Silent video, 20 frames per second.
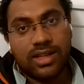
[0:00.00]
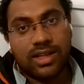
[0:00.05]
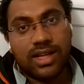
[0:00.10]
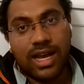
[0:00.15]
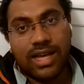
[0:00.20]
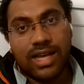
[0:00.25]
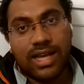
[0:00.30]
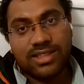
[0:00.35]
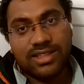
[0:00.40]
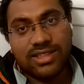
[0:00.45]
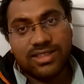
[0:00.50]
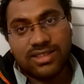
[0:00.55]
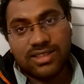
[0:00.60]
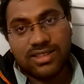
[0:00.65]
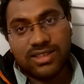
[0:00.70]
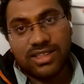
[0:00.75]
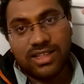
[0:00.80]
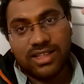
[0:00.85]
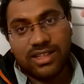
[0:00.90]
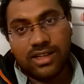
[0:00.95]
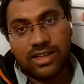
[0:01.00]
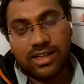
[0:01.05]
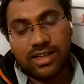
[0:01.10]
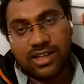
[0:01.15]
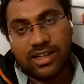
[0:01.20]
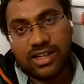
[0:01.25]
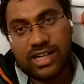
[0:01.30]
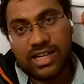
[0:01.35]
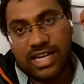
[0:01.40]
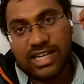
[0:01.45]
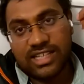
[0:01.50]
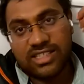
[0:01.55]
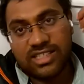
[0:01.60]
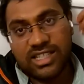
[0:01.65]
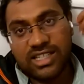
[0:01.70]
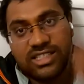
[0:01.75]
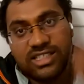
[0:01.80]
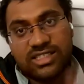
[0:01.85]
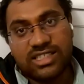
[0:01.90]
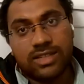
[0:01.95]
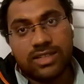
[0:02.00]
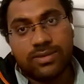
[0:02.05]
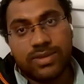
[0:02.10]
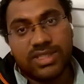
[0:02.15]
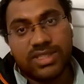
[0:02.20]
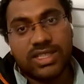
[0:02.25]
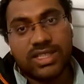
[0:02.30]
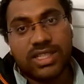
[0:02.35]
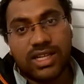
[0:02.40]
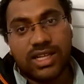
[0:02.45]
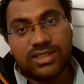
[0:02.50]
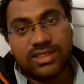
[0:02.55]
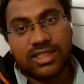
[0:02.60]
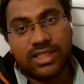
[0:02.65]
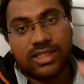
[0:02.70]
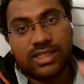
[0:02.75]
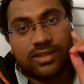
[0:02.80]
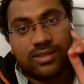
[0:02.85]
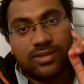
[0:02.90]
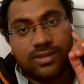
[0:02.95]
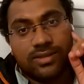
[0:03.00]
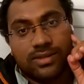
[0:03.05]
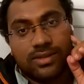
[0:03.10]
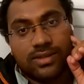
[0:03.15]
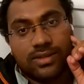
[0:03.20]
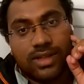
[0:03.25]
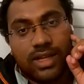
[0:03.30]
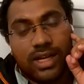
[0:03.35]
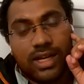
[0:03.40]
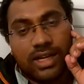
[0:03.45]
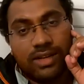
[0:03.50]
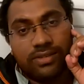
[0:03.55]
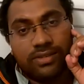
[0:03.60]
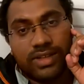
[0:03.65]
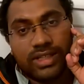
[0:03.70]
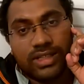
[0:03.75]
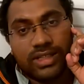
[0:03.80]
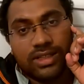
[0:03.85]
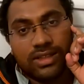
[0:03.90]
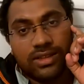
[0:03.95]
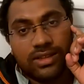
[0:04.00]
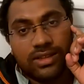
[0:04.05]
cause is uh, conditioning itself is the cause it and effect